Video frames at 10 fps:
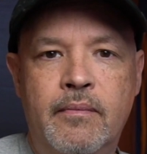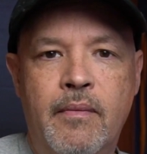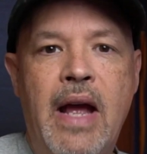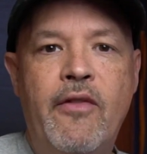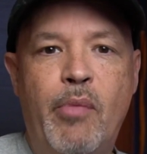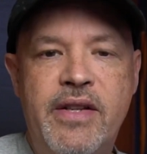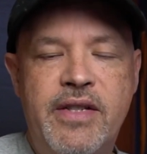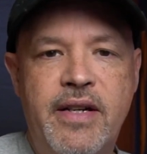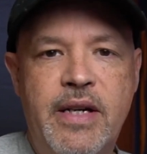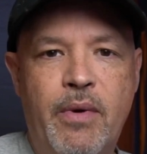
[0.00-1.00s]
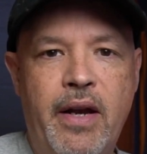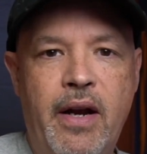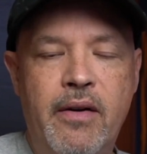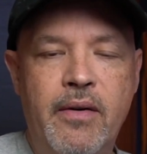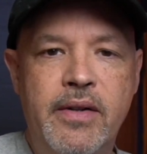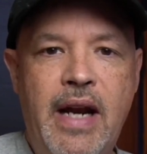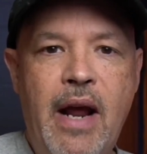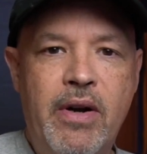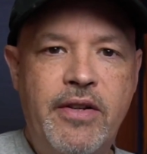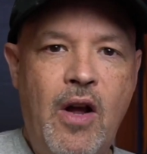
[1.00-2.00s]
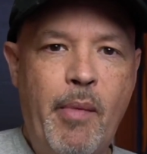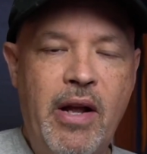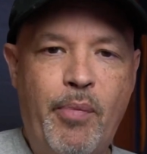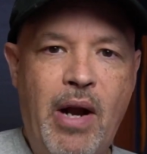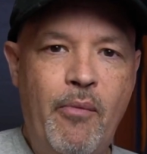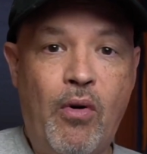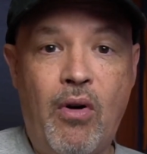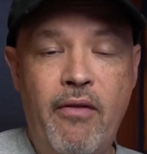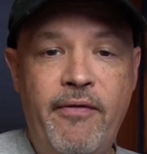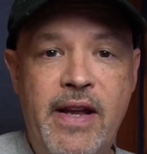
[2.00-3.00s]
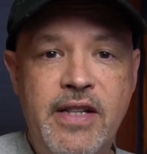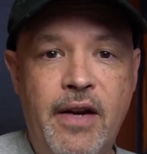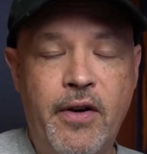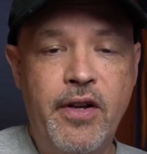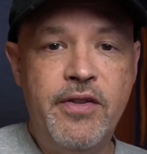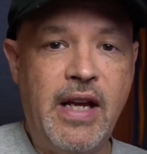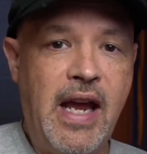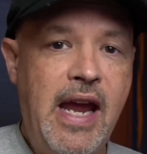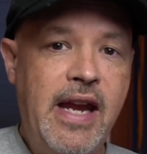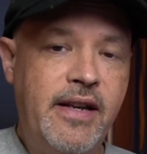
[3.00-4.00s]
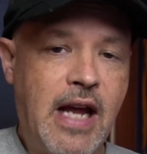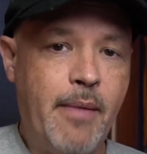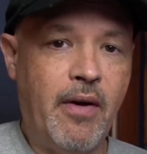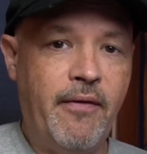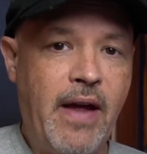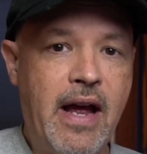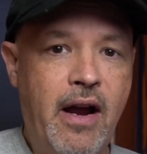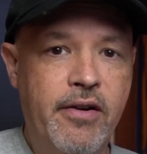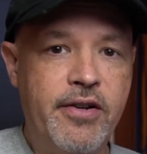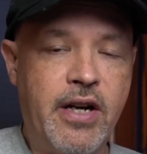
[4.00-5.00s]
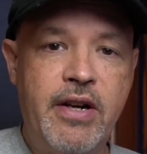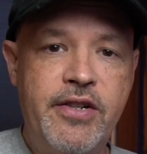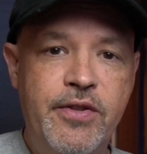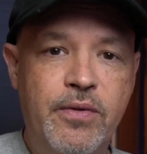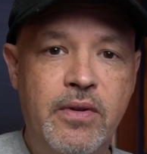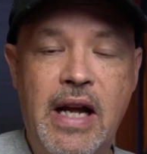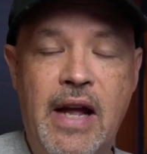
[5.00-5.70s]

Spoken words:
Hey everybody, Scott Detweiler here. Today I want to talk about a problem we're all facing if you're using any type of AI art generation tool,